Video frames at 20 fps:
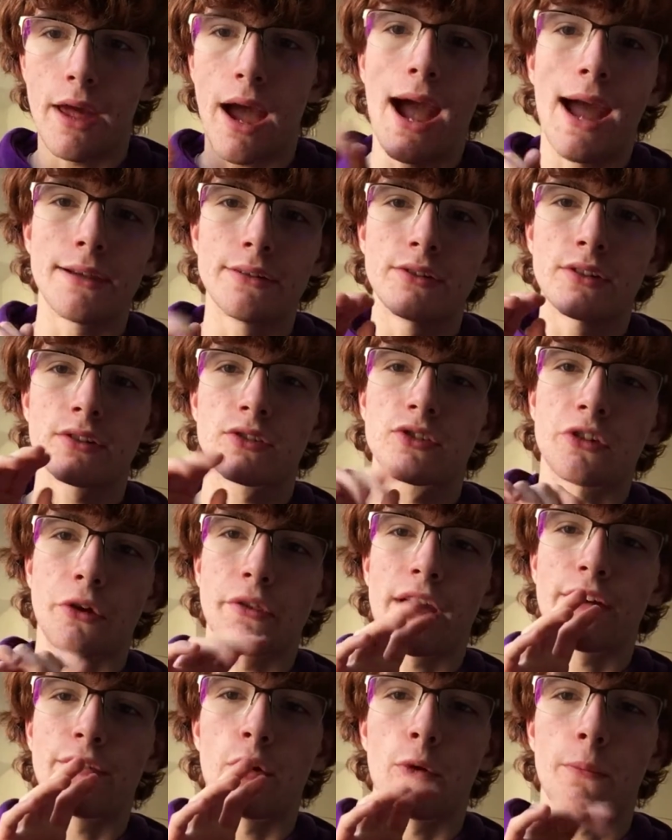And so
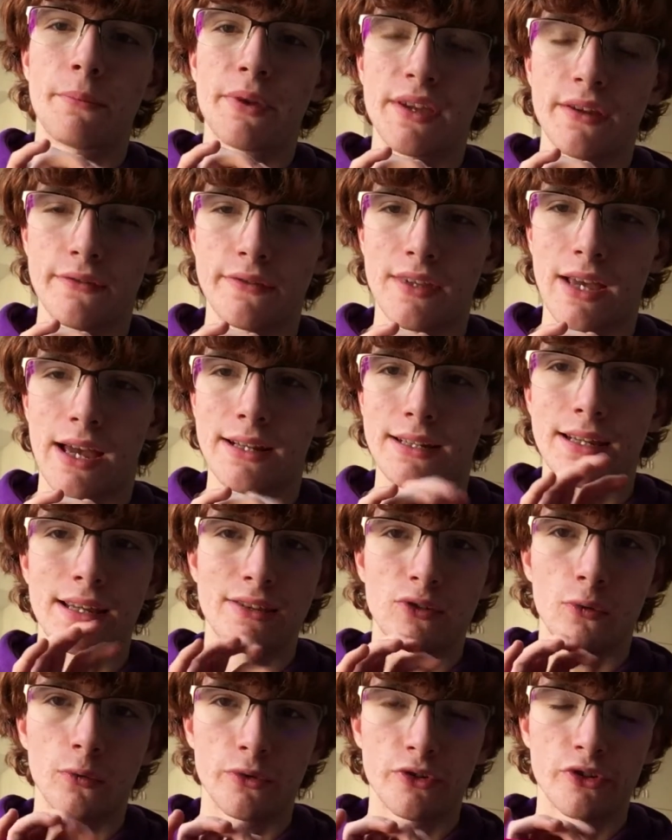therefore p of z
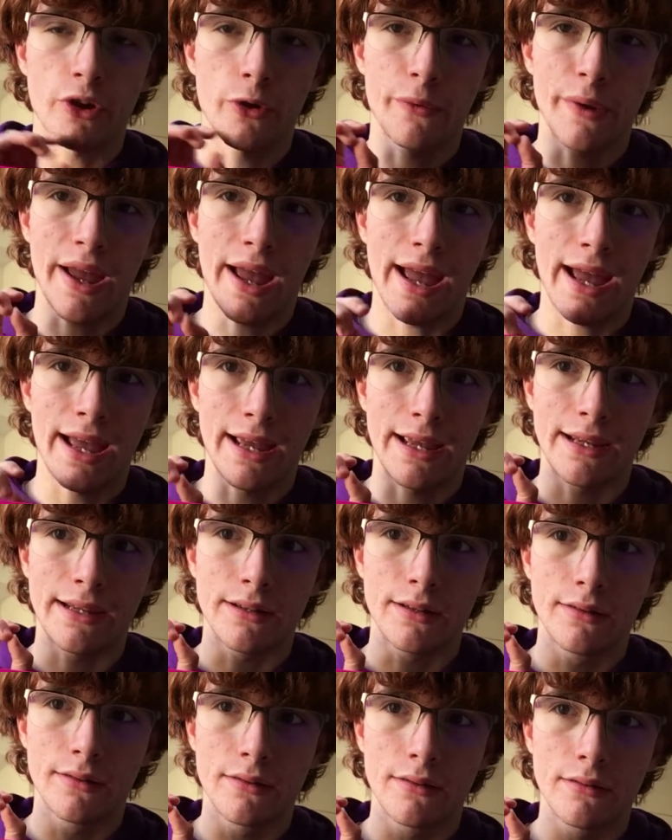is also
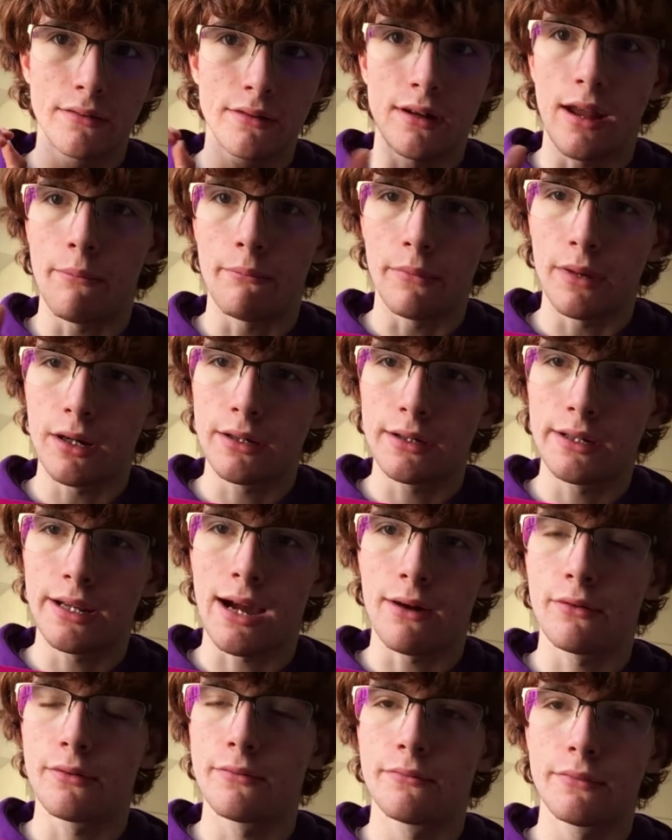a number
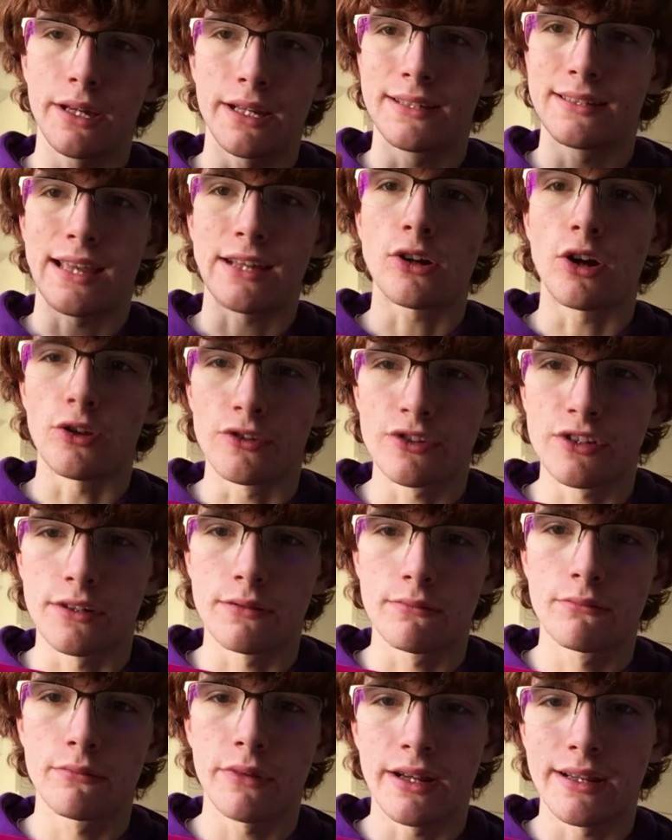now. It is a
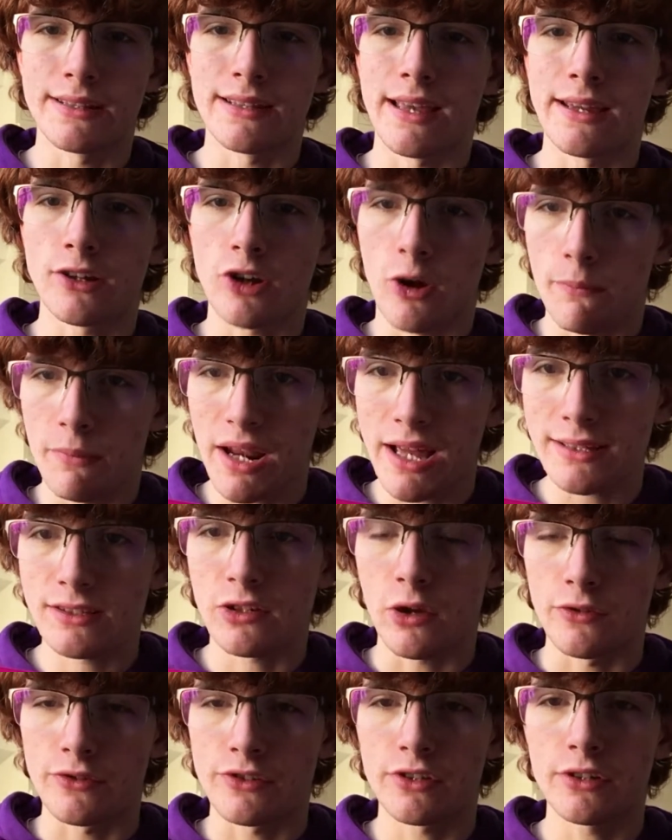constant. It is a complex
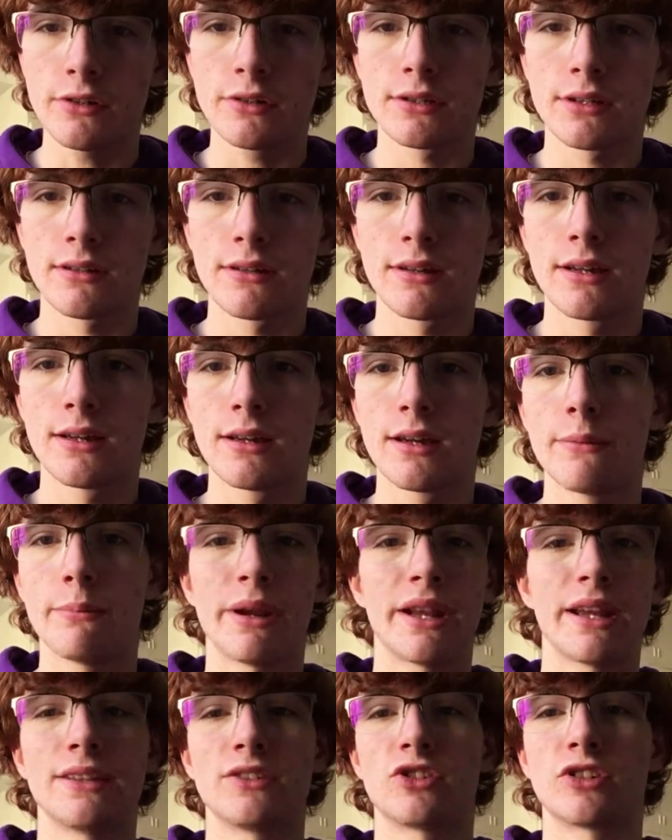constant,
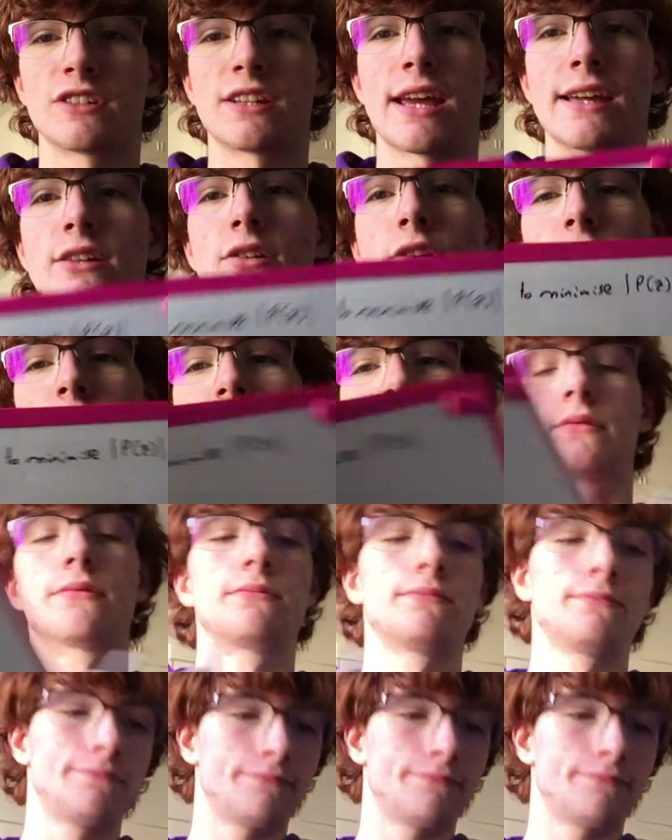but it is just a constant.